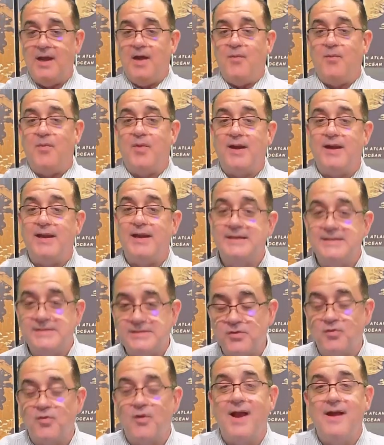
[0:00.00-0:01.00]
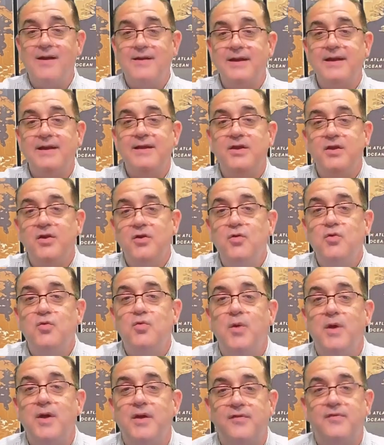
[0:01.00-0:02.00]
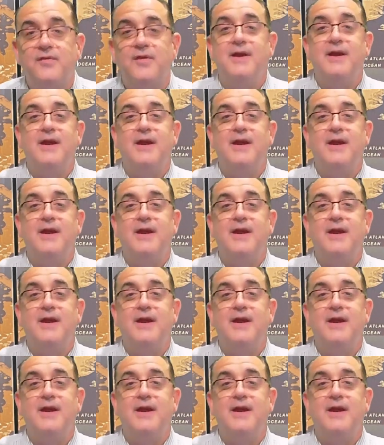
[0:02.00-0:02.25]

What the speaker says: but he's surrounding you with an